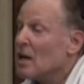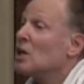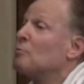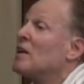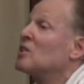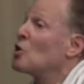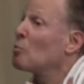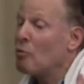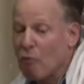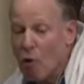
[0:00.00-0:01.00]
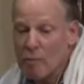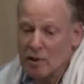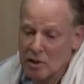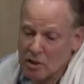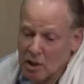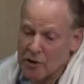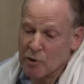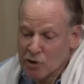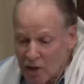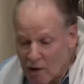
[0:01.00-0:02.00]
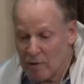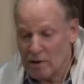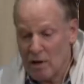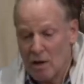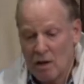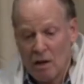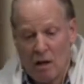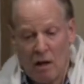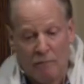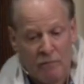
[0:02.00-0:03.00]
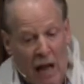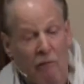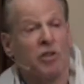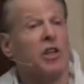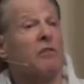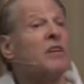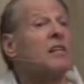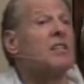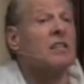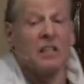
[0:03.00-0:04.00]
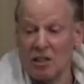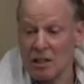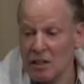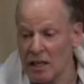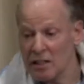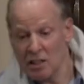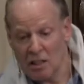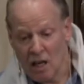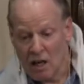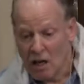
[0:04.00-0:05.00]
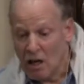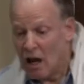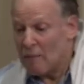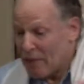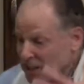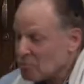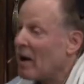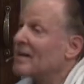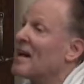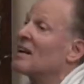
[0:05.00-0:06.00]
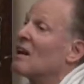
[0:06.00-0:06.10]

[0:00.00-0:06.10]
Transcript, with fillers: is based on your performance and your achievement. Uh, I've achieved this and this and this. And that's my identity.